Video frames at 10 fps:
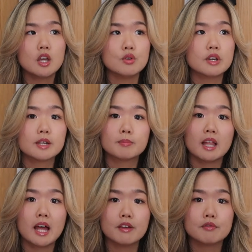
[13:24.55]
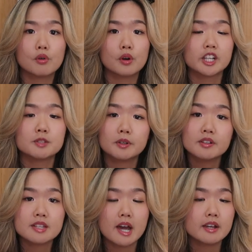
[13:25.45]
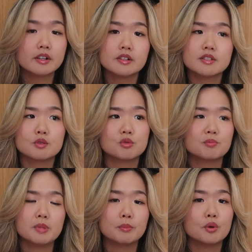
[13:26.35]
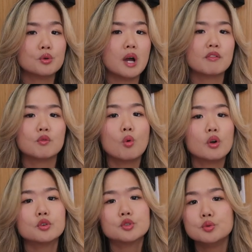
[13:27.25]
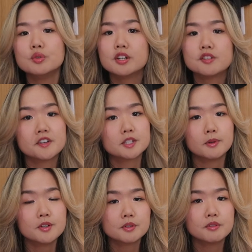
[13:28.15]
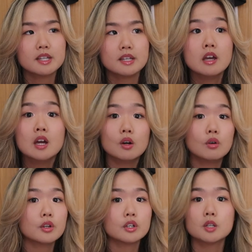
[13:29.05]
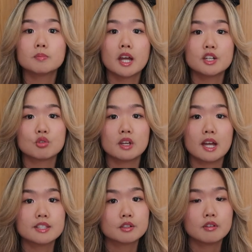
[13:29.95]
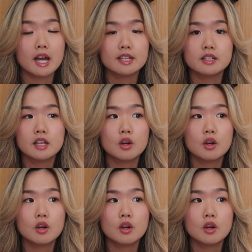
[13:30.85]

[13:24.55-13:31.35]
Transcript: you can apply for experienced hires, people who have 1 or 2 years of experience already, or you can apply straight as a grad